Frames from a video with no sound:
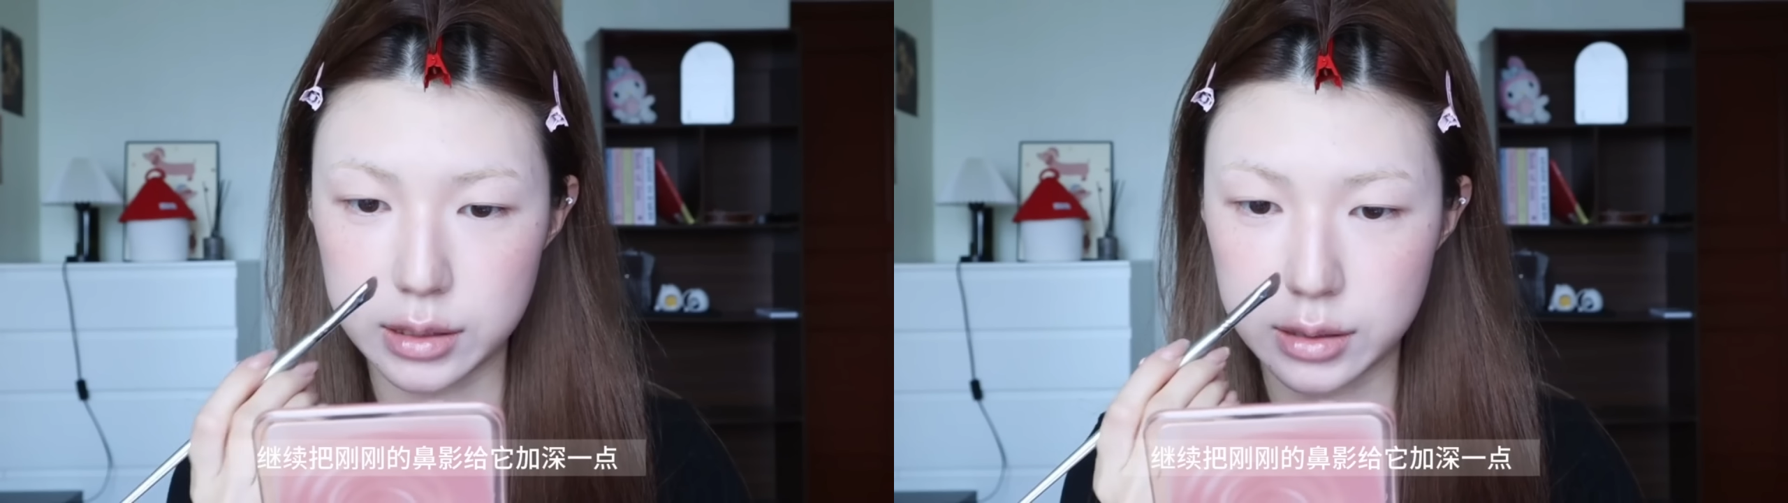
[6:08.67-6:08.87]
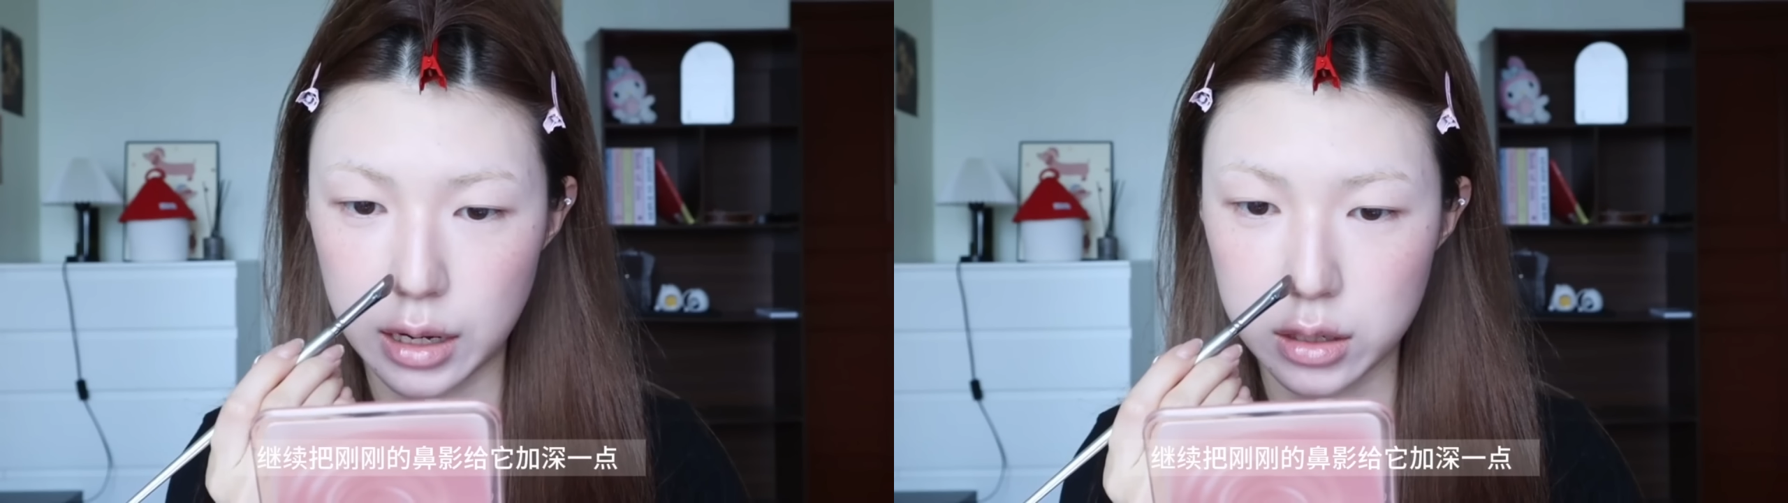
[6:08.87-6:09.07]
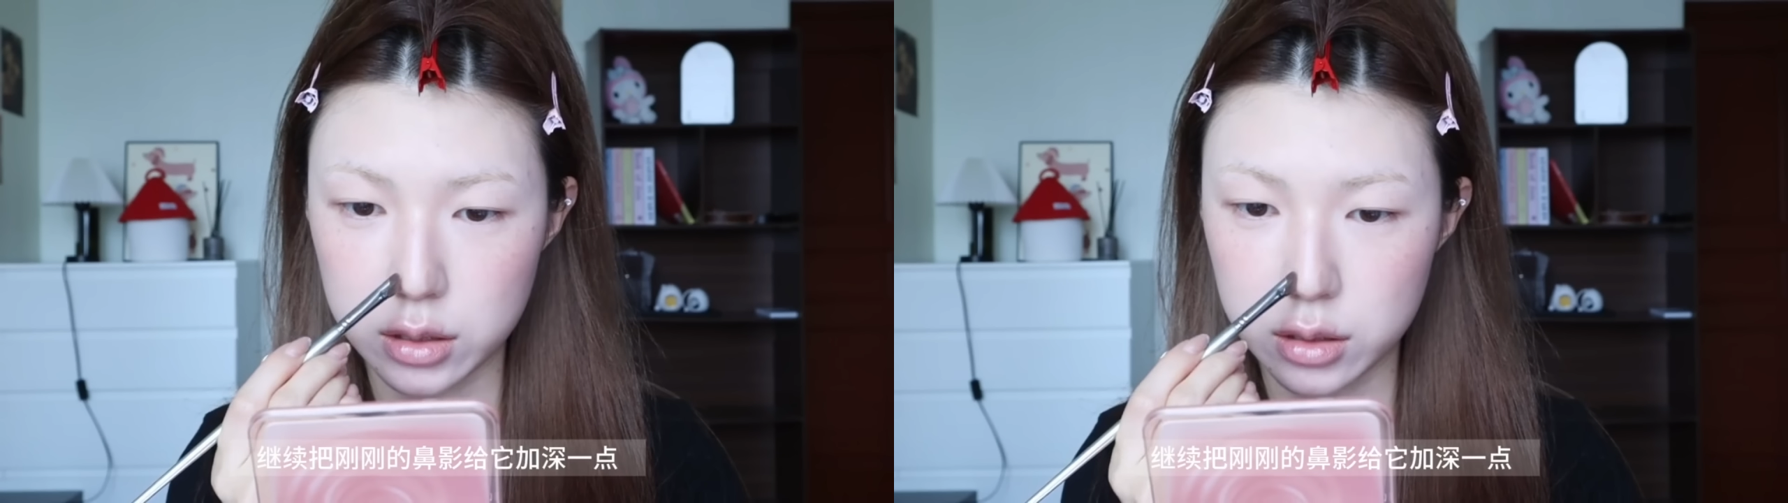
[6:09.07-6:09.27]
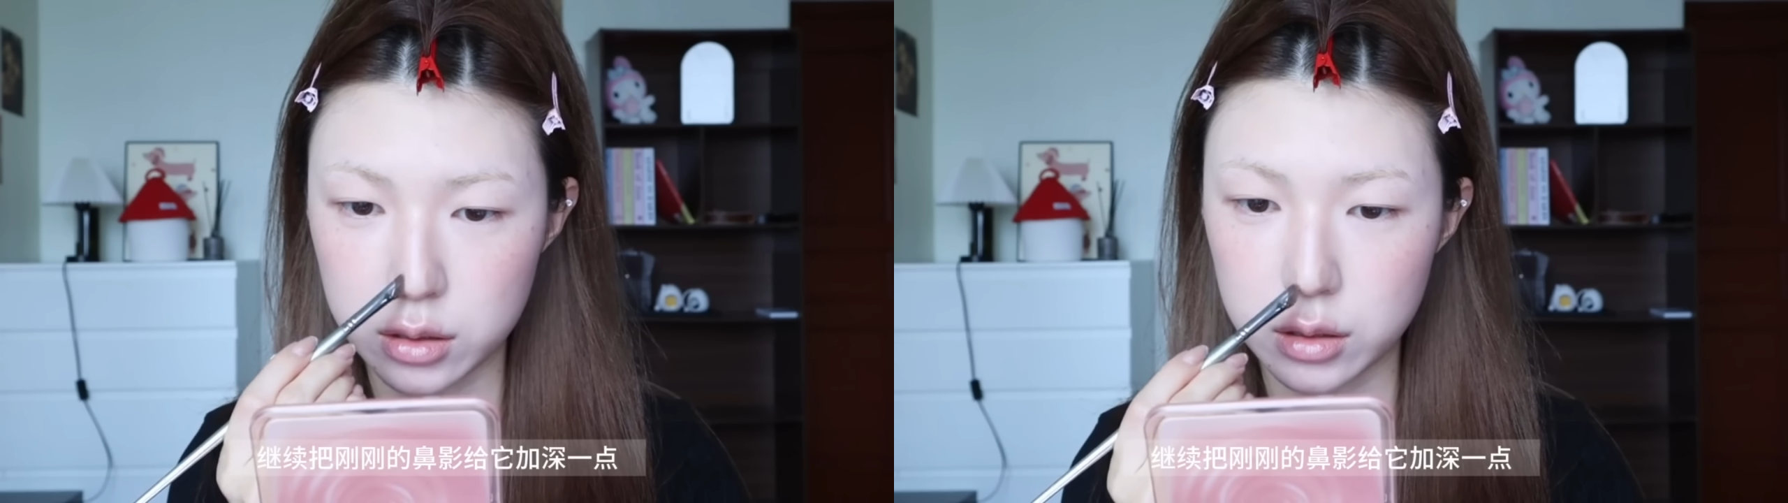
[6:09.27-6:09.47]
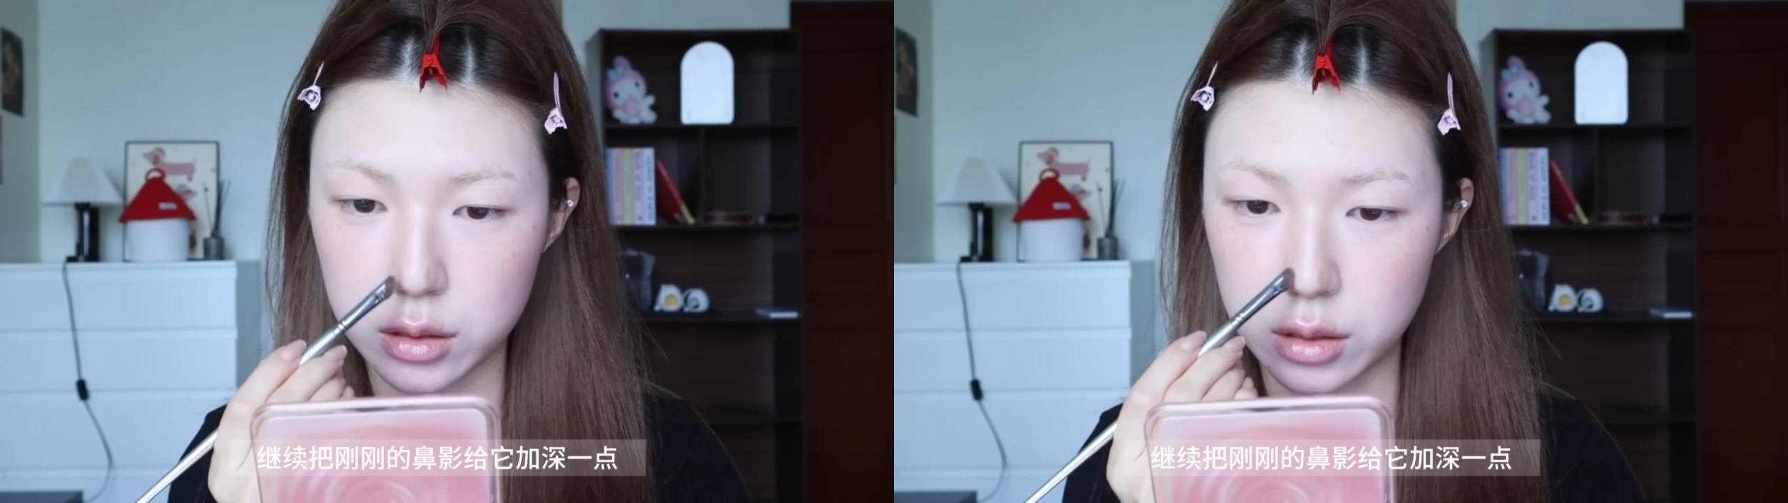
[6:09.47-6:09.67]

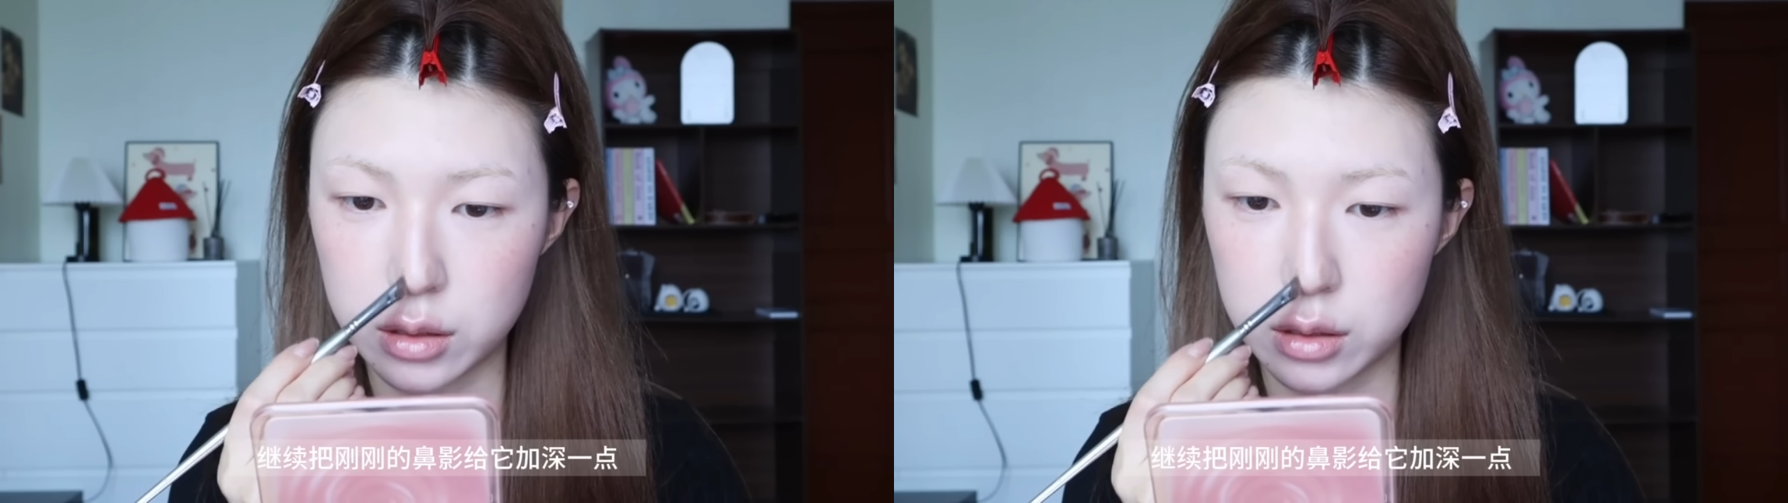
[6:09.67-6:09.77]
especially around the